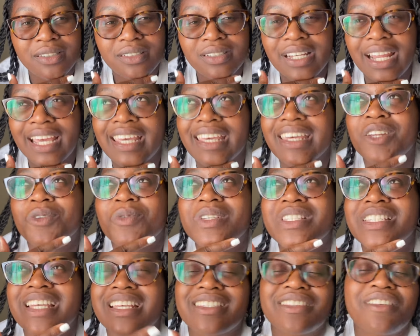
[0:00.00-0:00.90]
Like, it
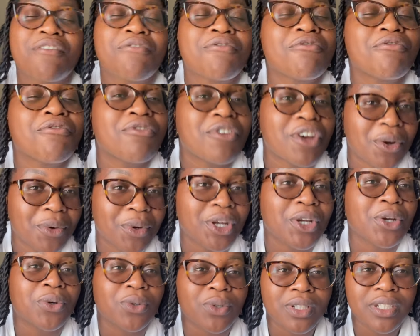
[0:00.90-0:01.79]
was just a very
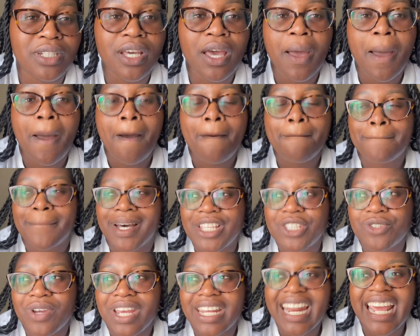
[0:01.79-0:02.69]
good
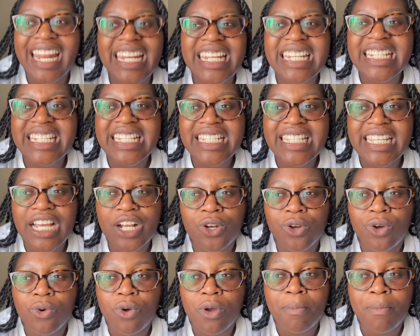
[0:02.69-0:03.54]
bus ride, and it didn't take long.